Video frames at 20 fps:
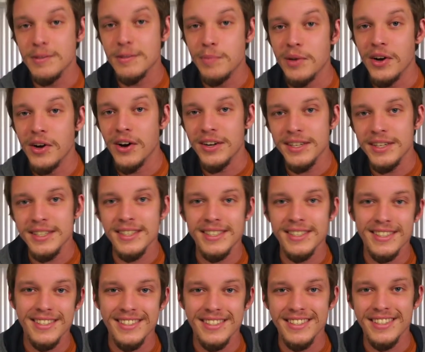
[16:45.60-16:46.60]
let's be
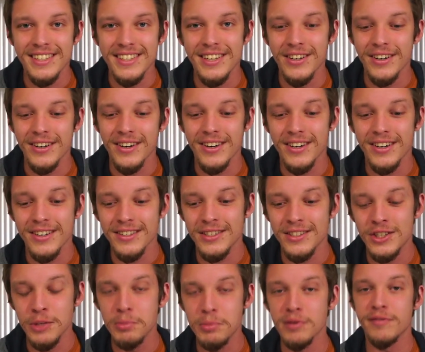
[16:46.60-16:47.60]
honest
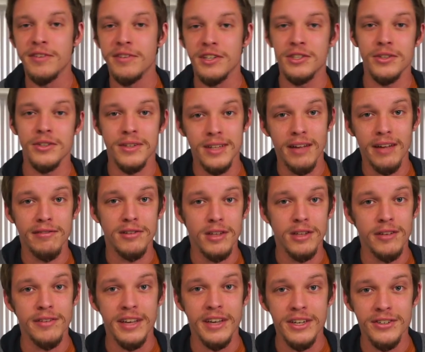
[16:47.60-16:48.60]
your superficial
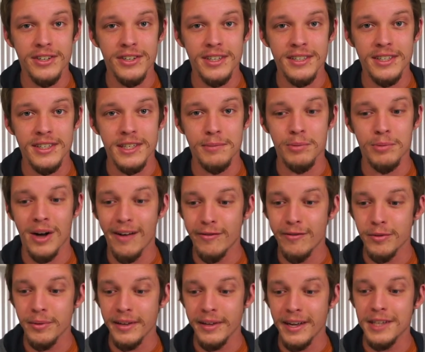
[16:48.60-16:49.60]
level of interest is
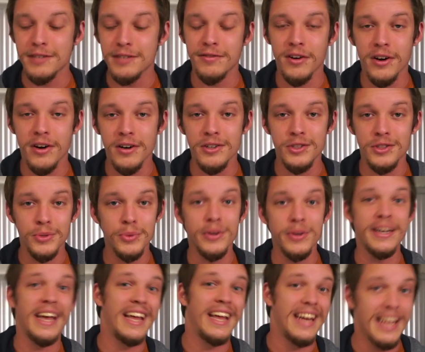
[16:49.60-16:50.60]
probably as far as you
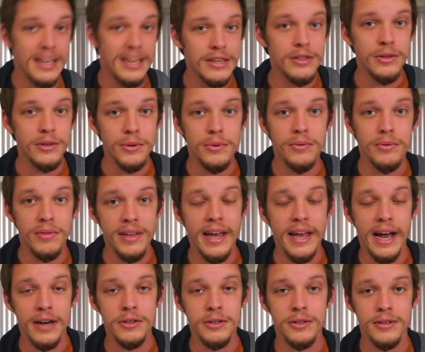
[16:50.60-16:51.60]
will get into
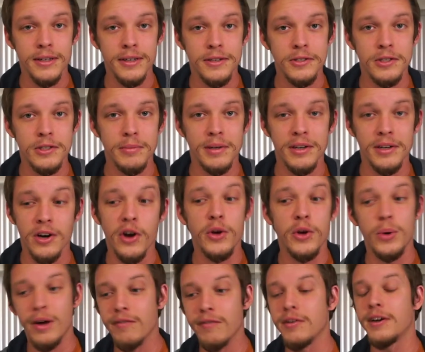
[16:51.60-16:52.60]
the actual instrument
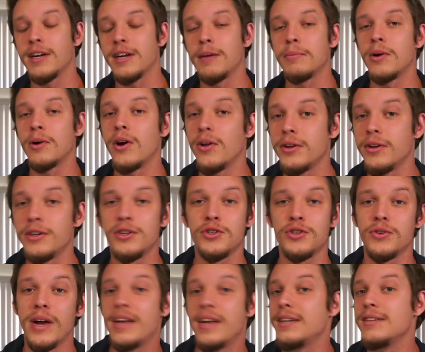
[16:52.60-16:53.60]
are you ever going to probably
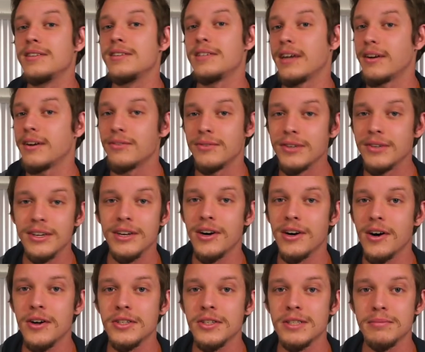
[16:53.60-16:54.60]
shred and sound really
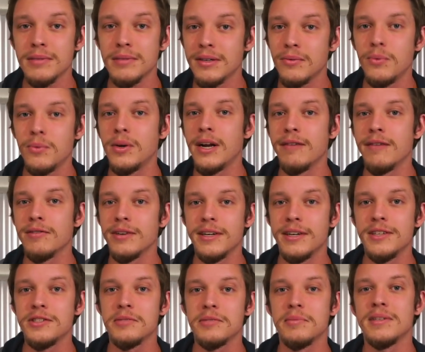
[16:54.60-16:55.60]
awesome on
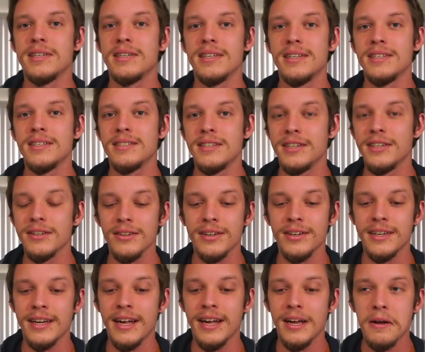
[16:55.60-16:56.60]
whatever instrument it is that you're
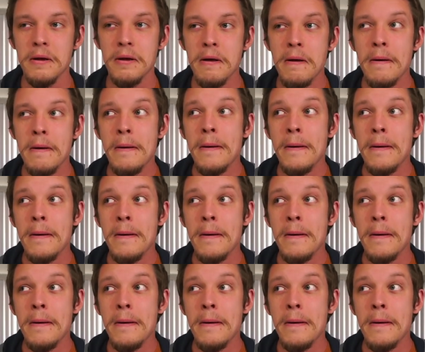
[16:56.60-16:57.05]
looking at